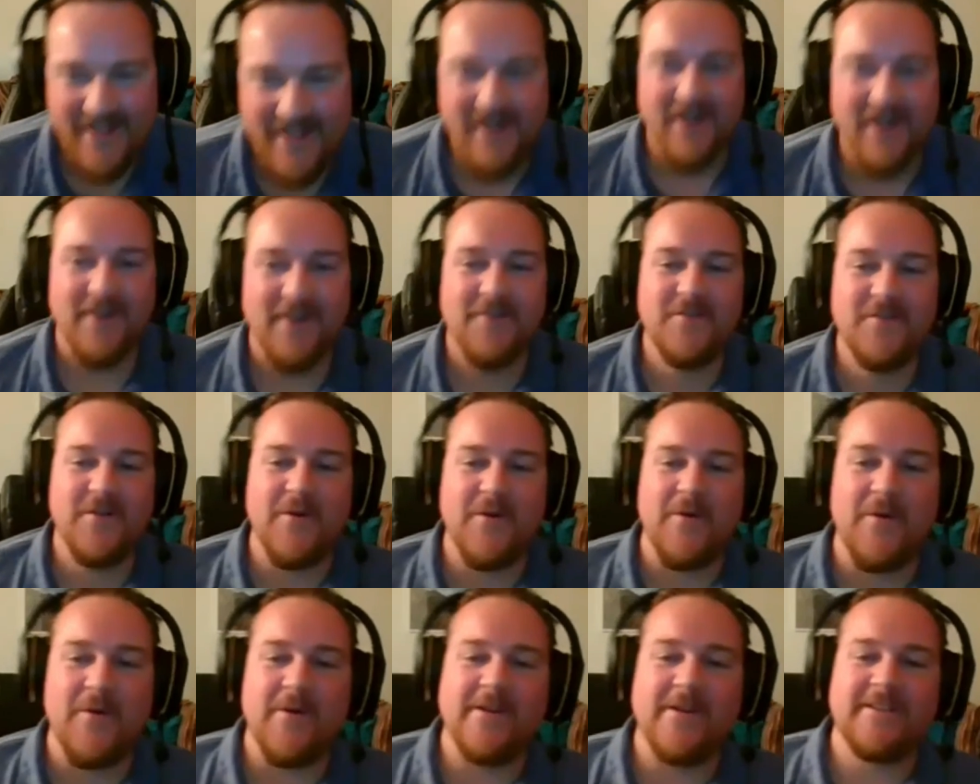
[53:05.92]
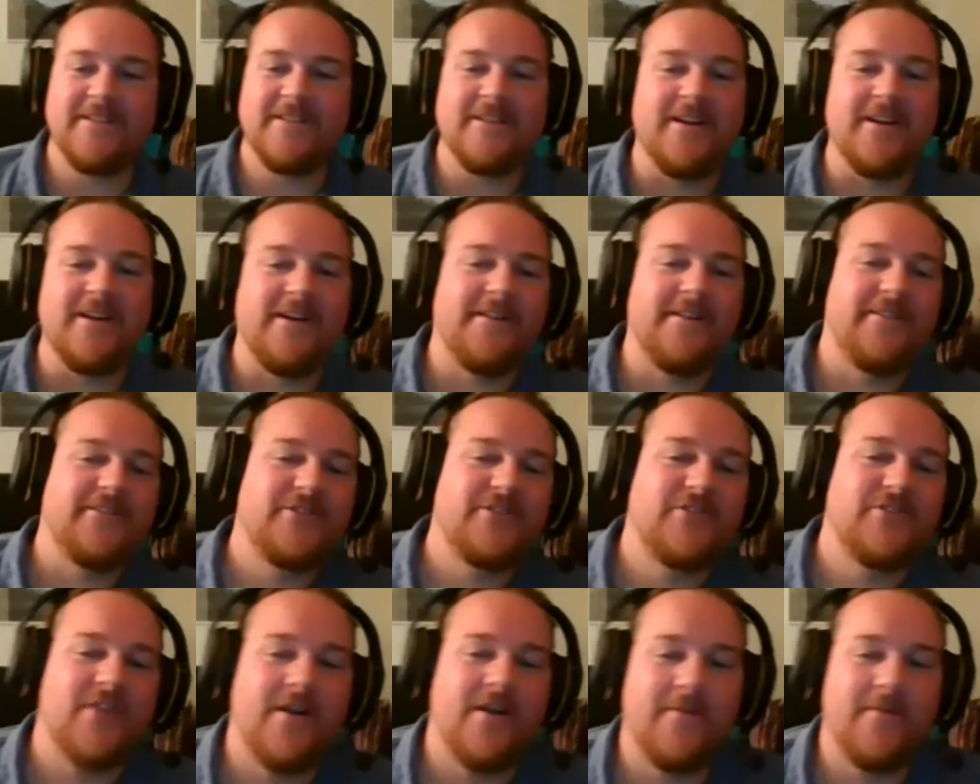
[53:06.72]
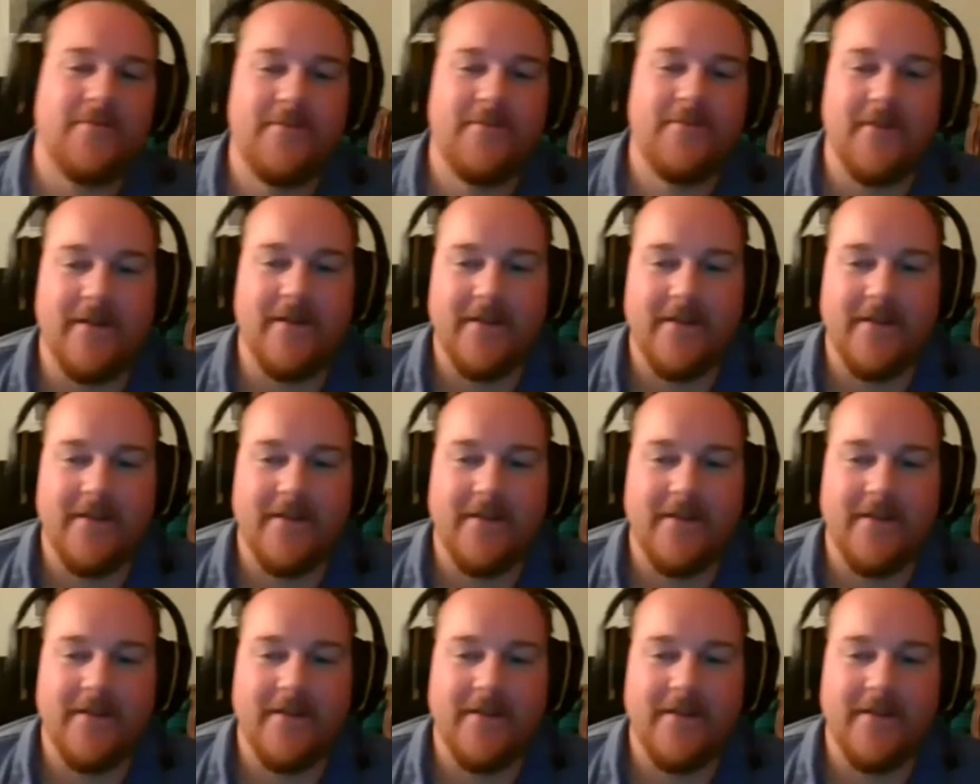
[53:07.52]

Of course, Donald Trump.